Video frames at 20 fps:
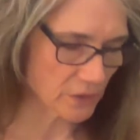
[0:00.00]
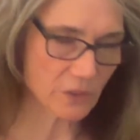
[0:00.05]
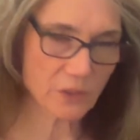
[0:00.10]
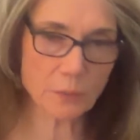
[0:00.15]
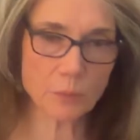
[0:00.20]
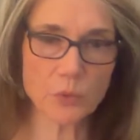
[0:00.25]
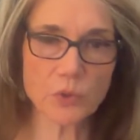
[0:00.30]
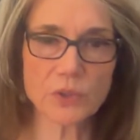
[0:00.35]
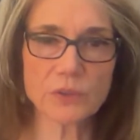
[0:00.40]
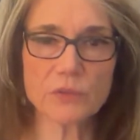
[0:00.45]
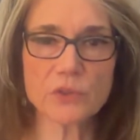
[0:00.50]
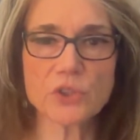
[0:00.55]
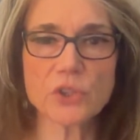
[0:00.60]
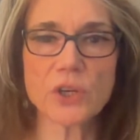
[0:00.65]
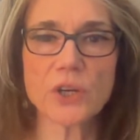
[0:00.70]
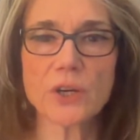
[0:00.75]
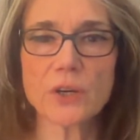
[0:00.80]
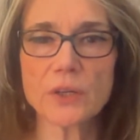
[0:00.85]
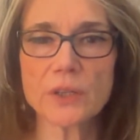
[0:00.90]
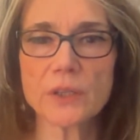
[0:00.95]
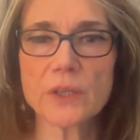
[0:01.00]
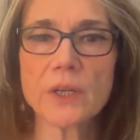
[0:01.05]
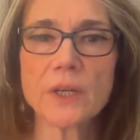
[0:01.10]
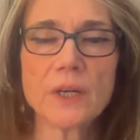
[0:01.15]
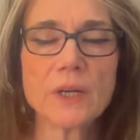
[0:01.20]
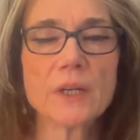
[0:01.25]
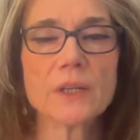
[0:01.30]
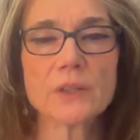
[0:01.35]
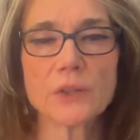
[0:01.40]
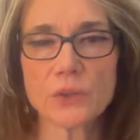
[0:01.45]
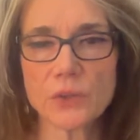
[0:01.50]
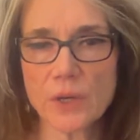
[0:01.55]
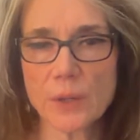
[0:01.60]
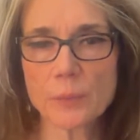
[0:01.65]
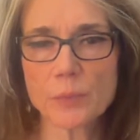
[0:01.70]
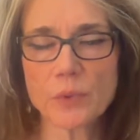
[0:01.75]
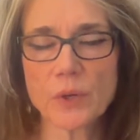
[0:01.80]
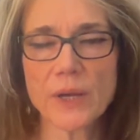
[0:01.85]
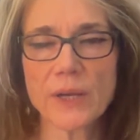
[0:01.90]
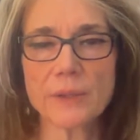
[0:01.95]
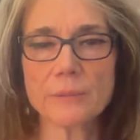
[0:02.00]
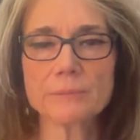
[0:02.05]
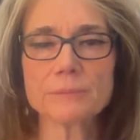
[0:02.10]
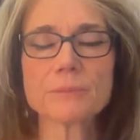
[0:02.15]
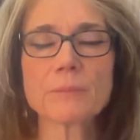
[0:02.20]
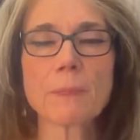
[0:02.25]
supportive chair and you're upright.